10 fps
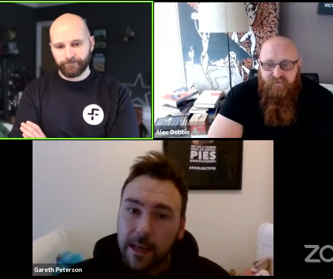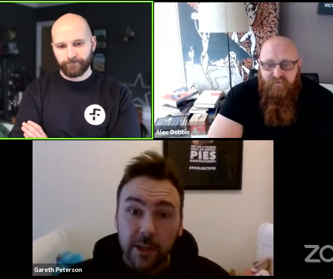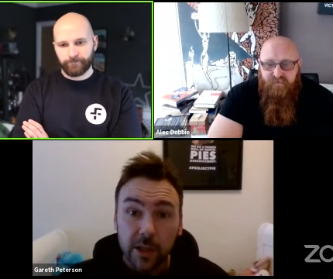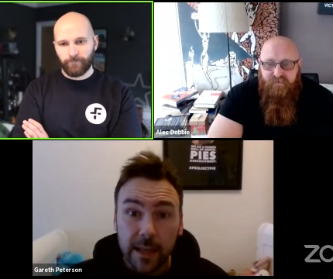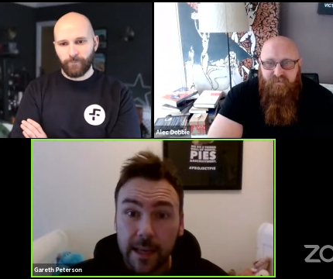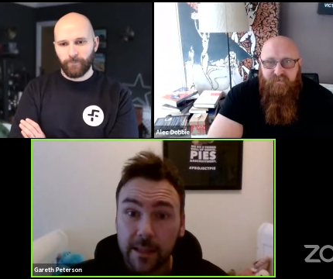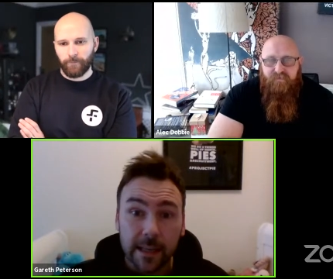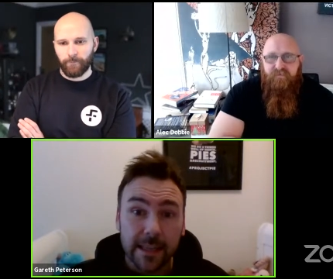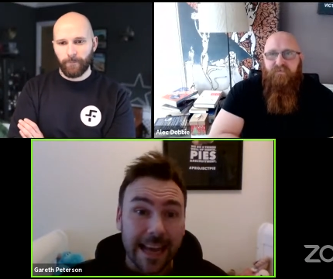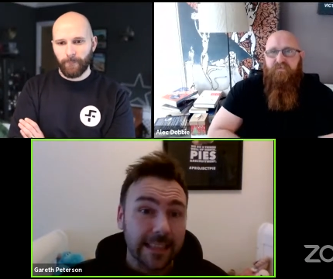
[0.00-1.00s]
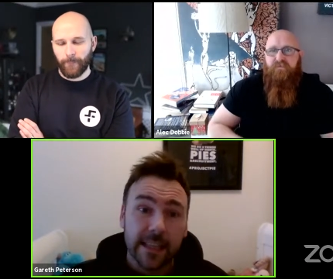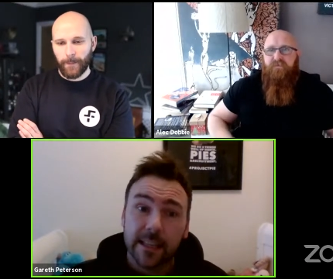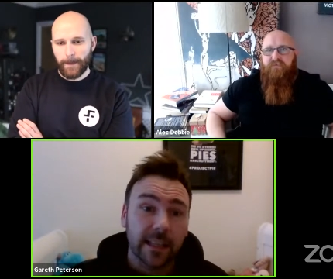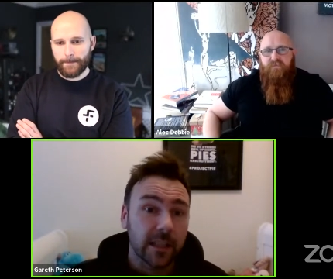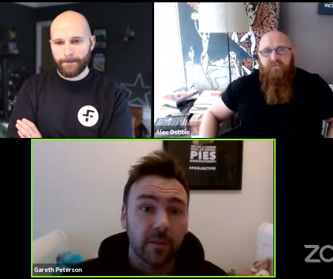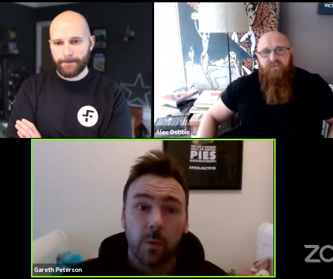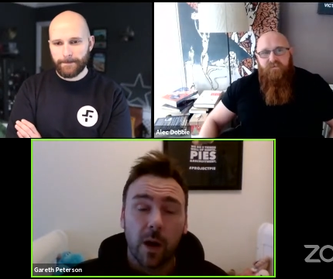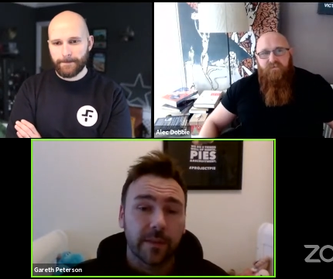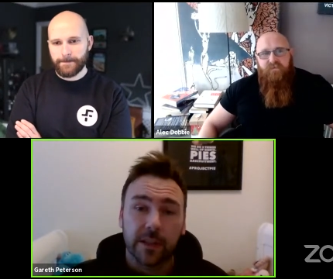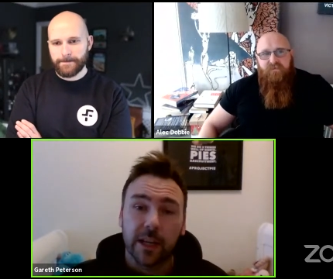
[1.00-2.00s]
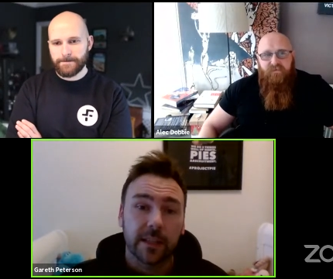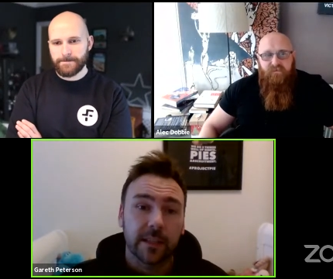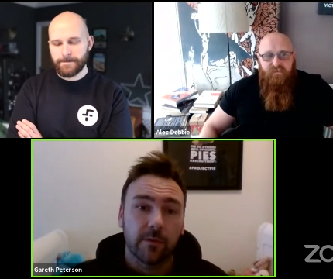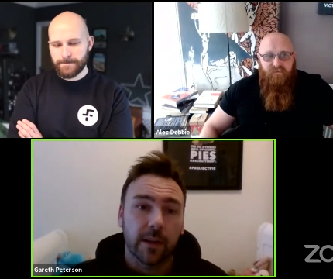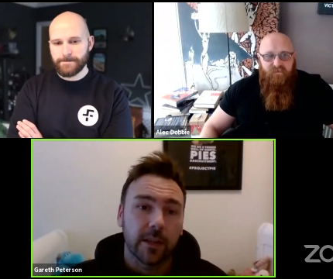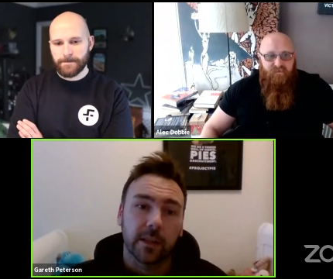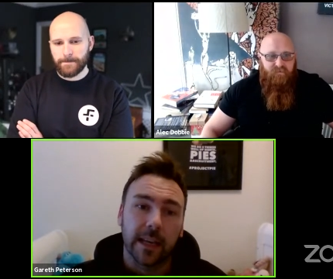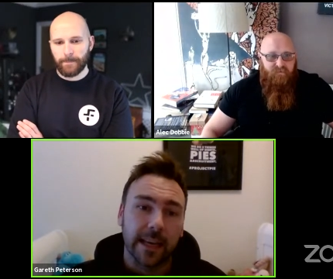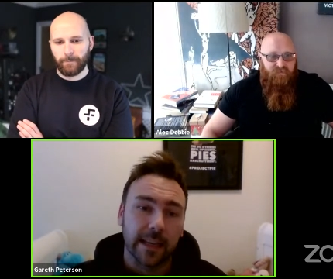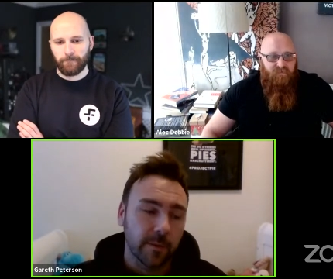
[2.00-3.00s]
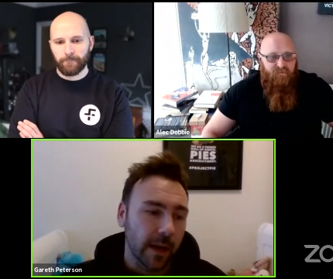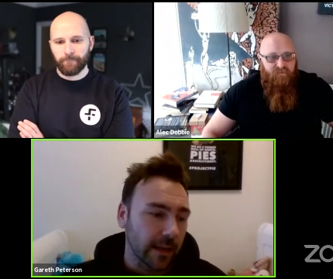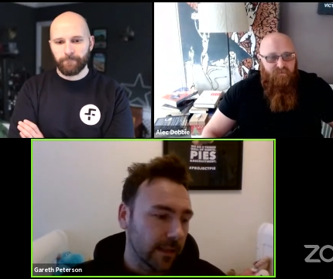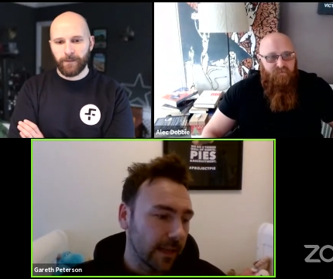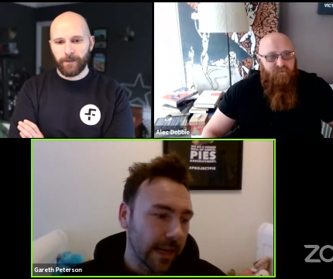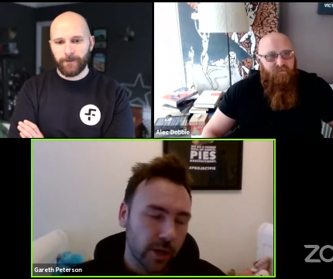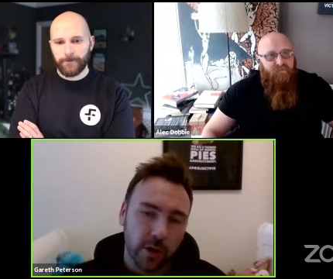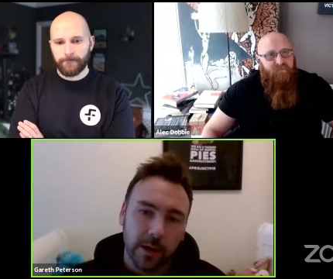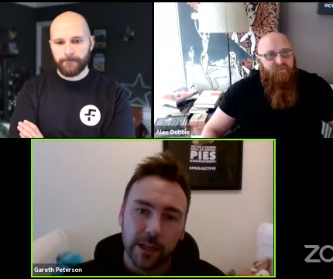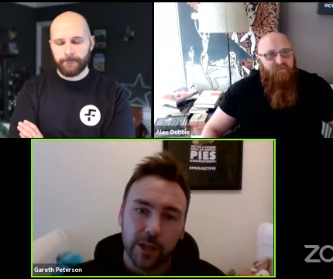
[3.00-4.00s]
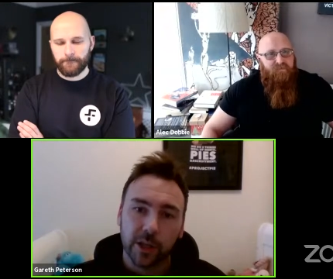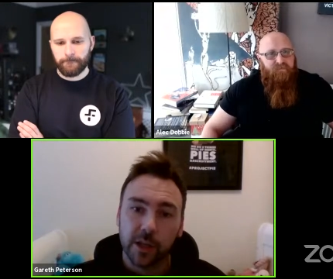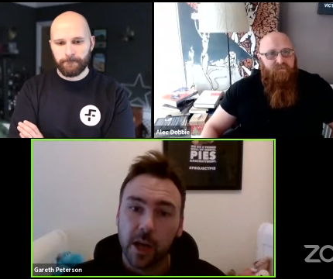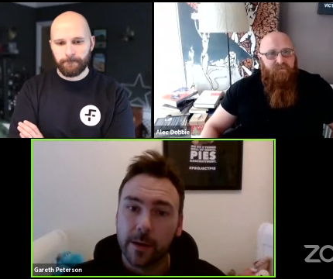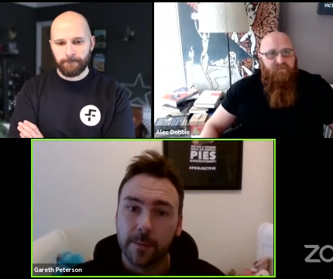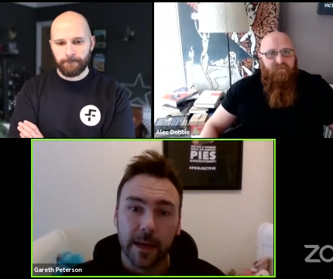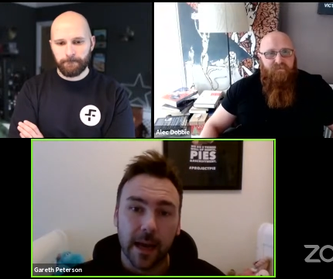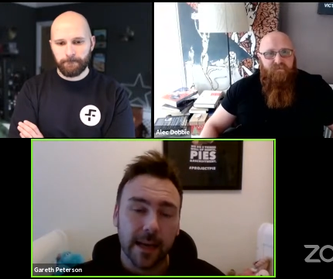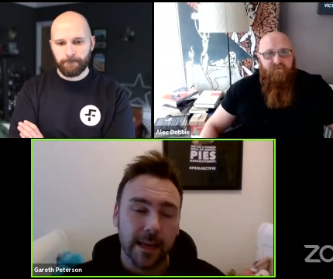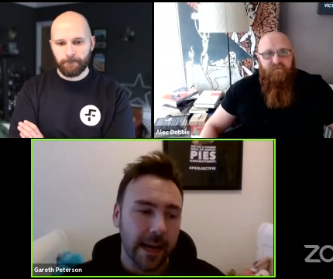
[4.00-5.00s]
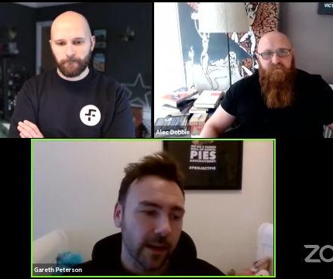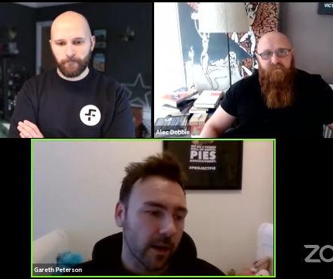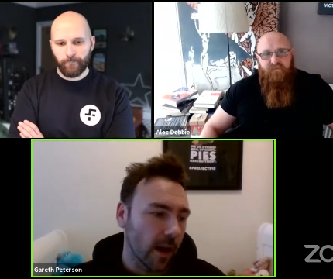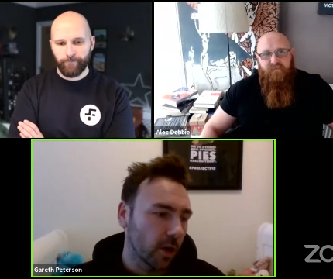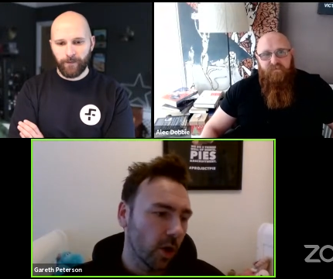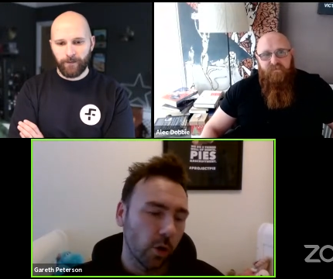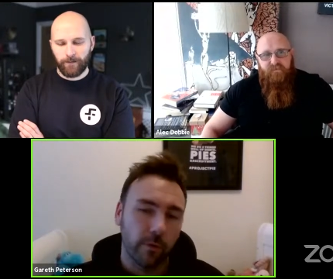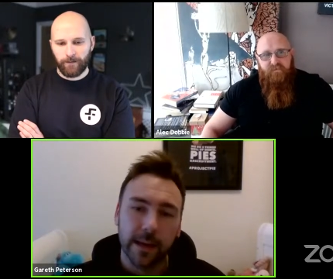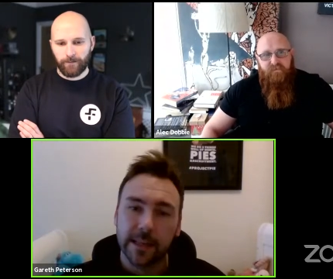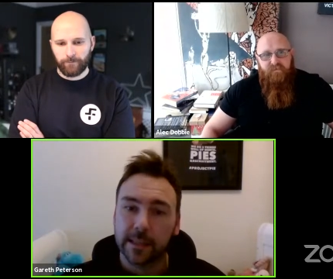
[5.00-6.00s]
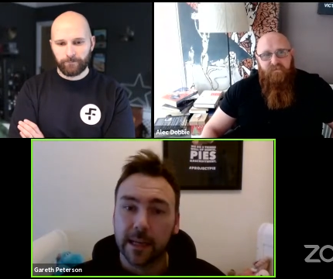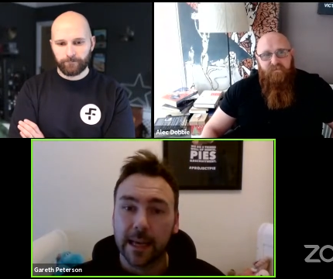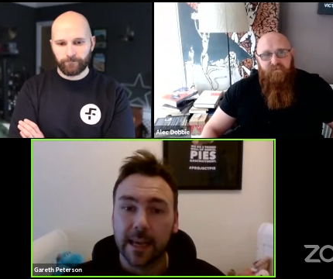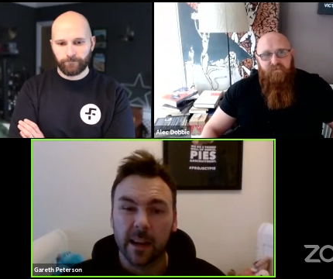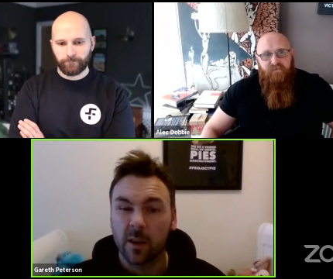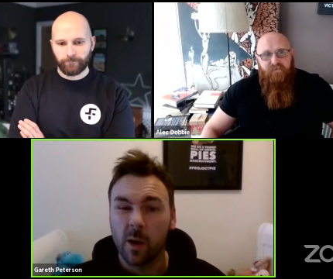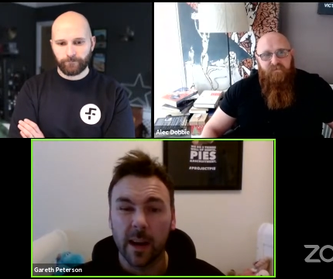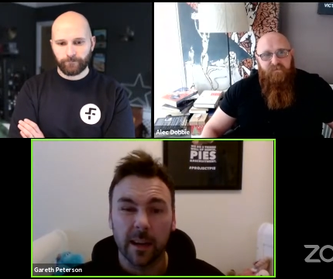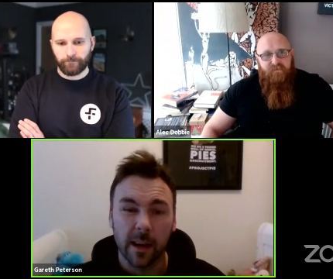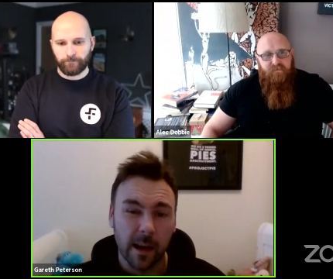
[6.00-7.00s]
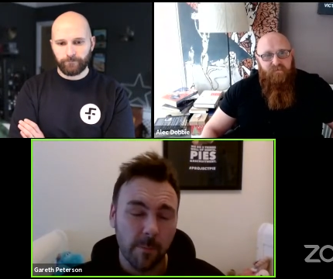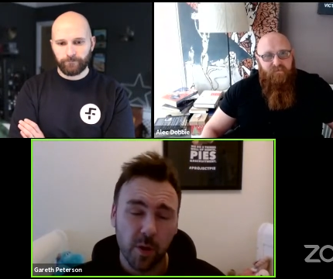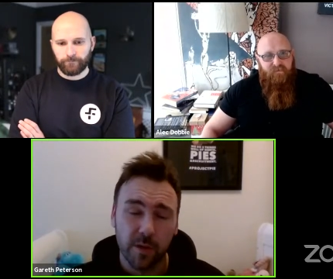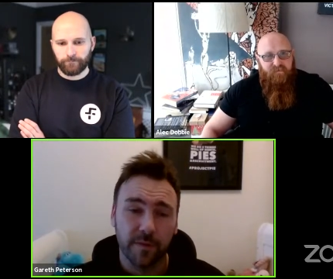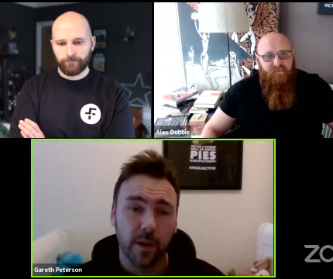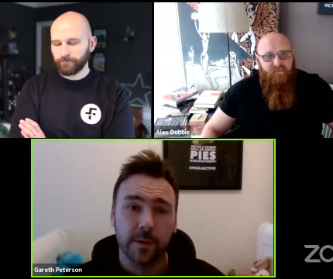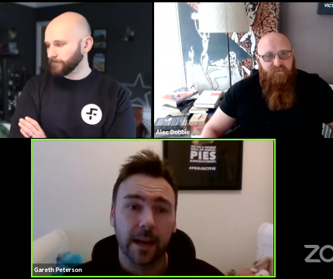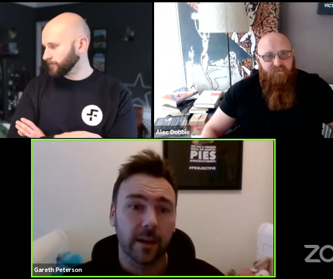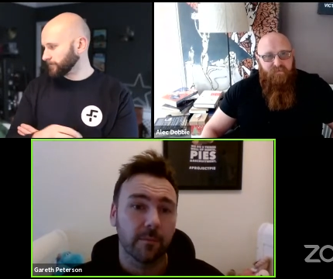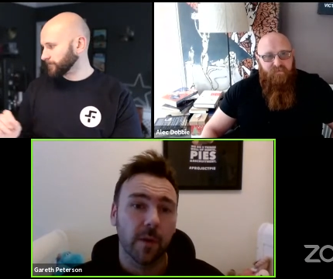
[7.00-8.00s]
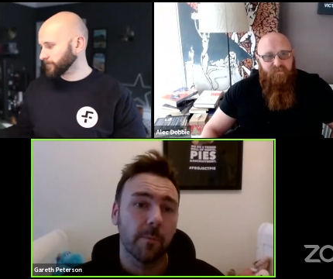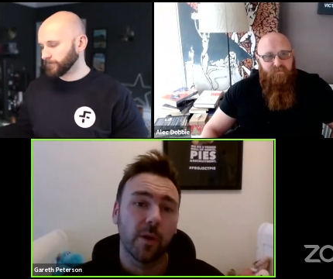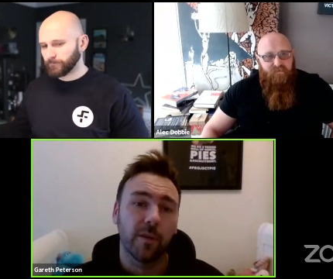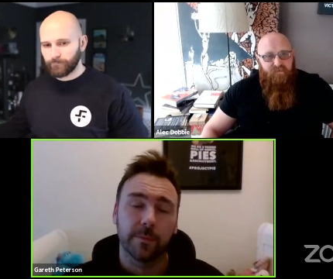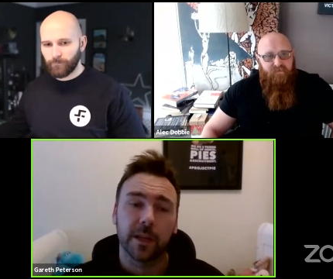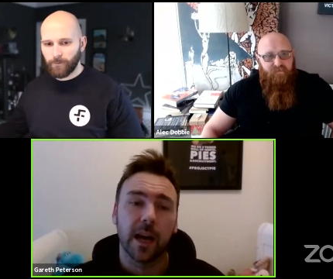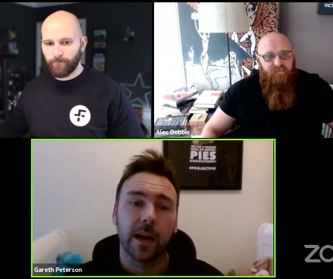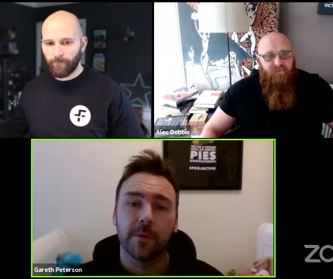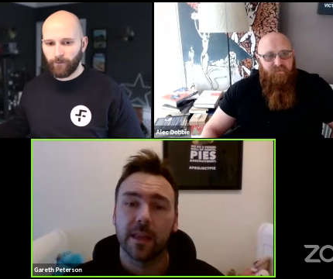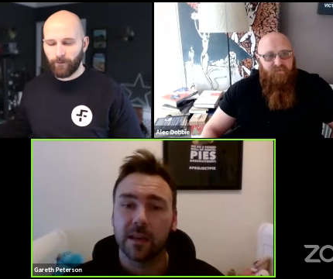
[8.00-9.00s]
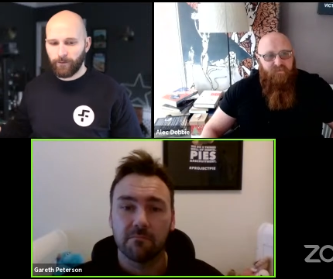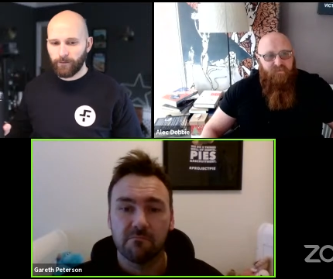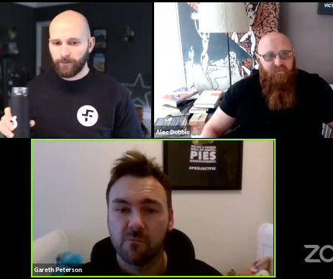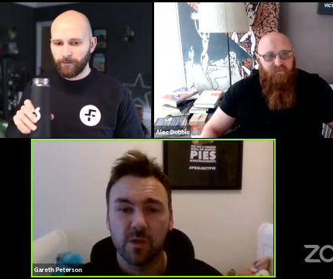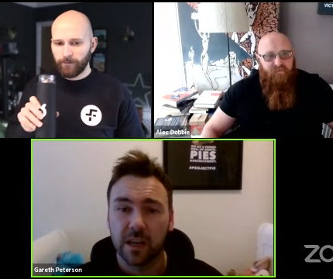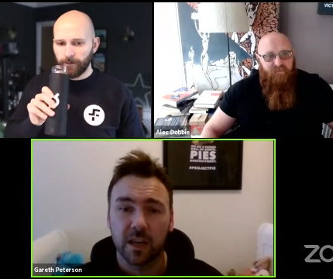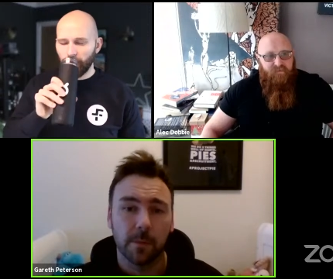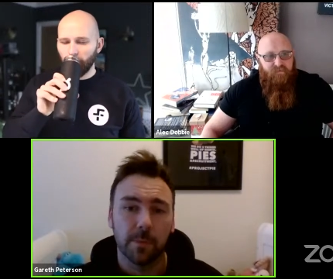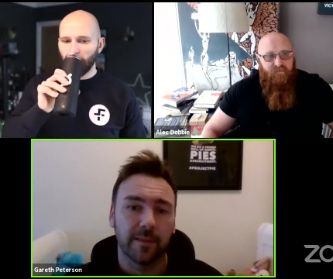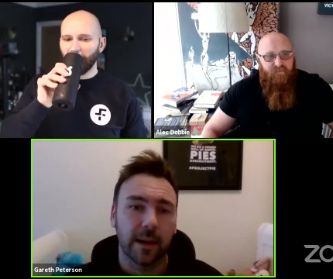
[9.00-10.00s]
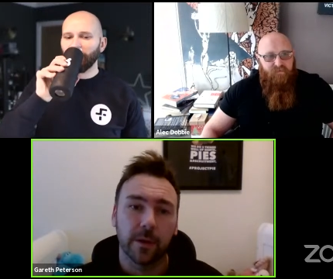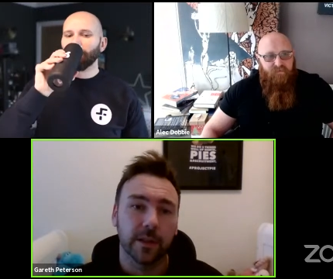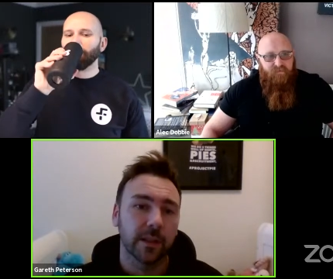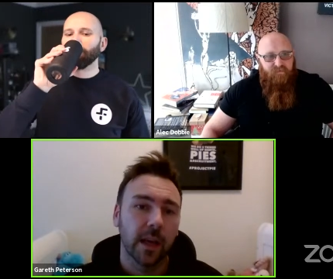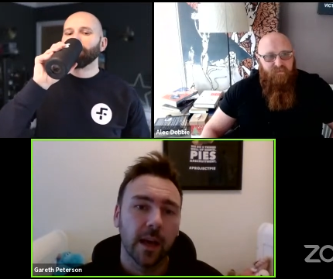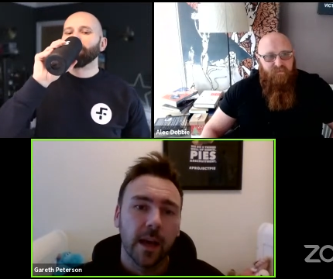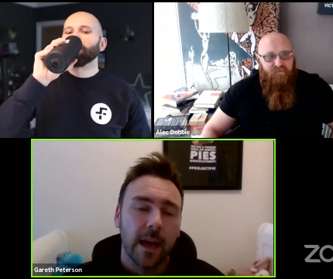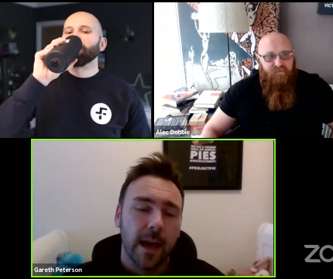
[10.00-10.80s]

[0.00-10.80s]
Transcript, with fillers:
Speaker 1: it's just it's, it's the antithesis of what I've suggested, Richard. It's it's literally just knowing me. I had a, a call recently, and I quite I put the phone down and bought from the guy within within a couple of hours.